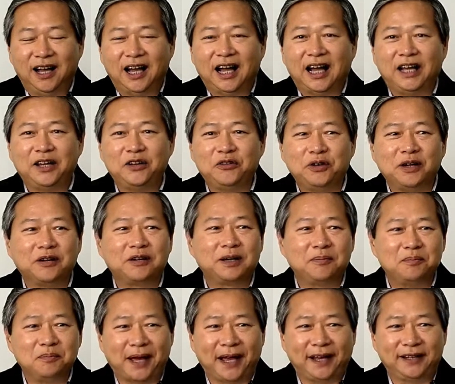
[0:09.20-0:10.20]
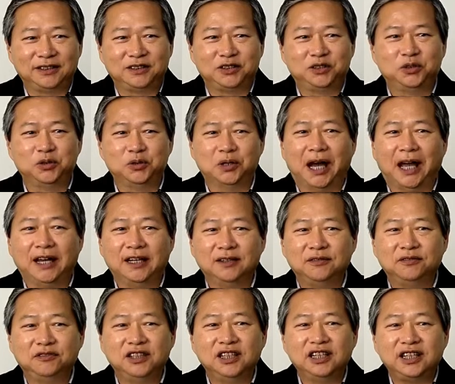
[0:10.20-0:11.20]
Hi, welcome back to
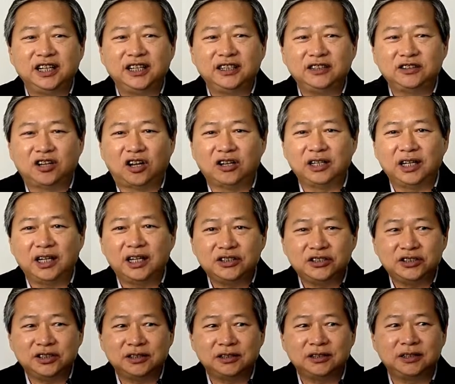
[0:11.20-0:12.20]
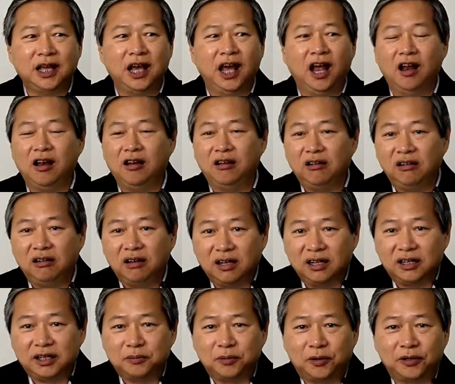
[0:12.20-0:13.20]
ilovelearning.asia
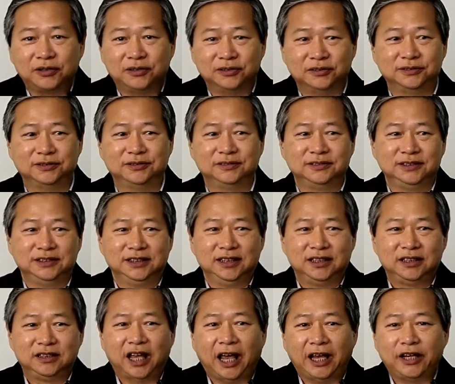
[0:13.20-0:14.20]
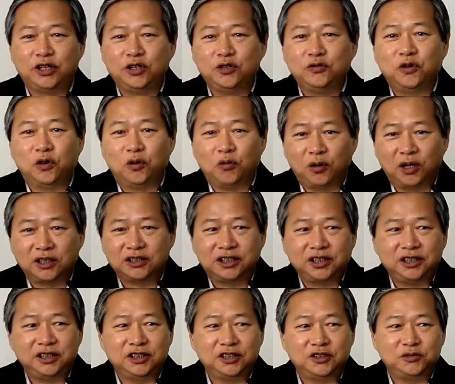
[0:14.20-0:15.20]
learning portal. Thank you for
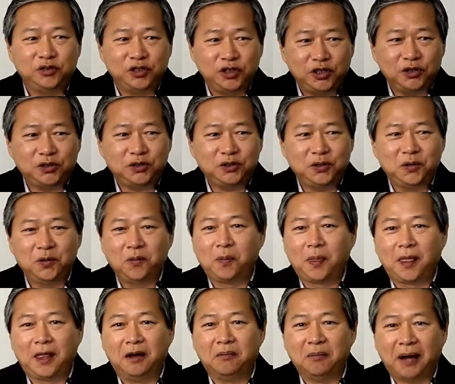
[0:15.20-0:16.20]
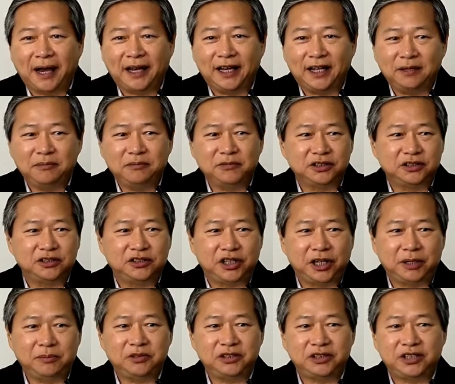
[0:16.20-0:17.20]
watching this video. My name is
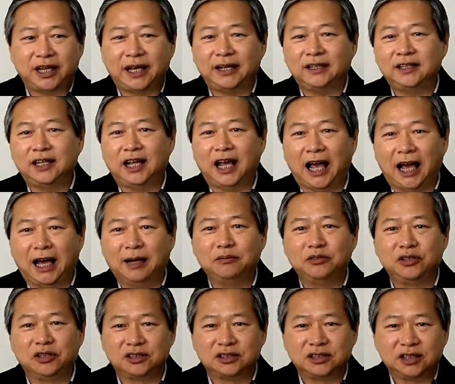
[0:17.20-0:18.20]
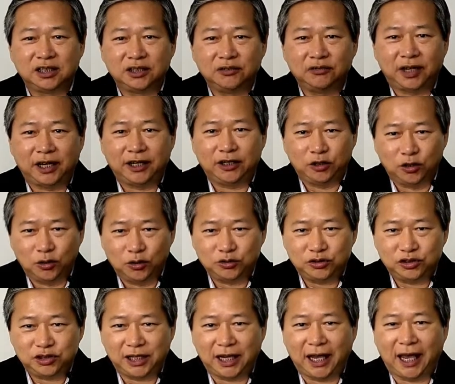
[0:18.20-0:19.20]
James Chen. I'm your certified
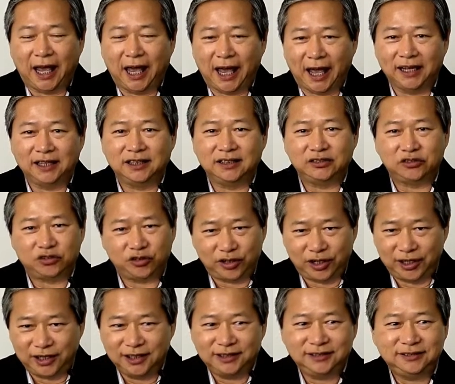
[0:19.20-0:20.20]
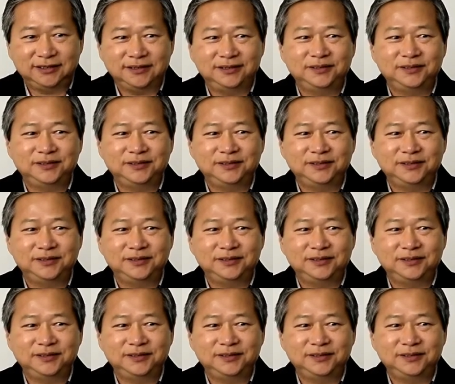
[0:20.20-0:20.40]
coach and trainer.